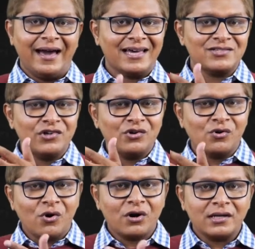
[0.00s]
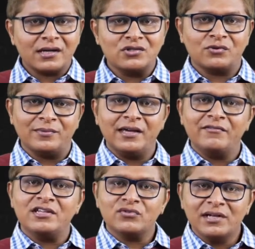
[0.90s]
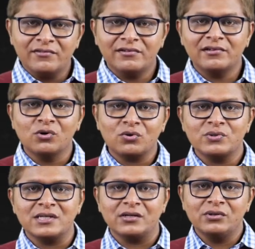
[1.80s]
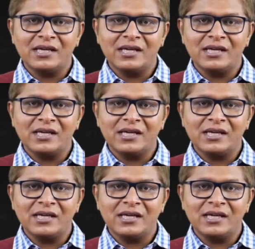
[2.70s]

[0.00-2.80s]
As we go on consuming, eventually we will go to 0.